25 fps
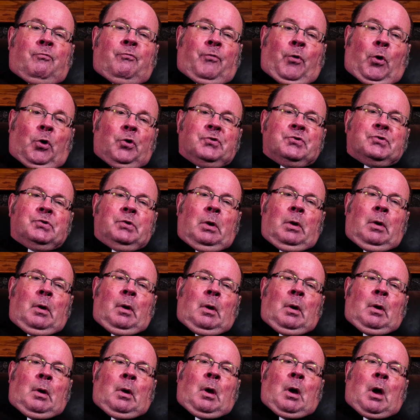First,
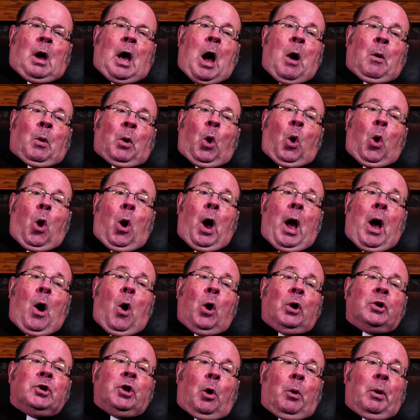our
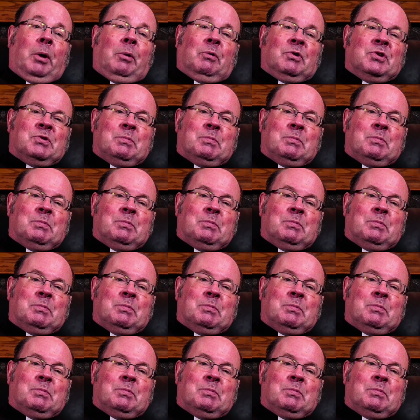ongoing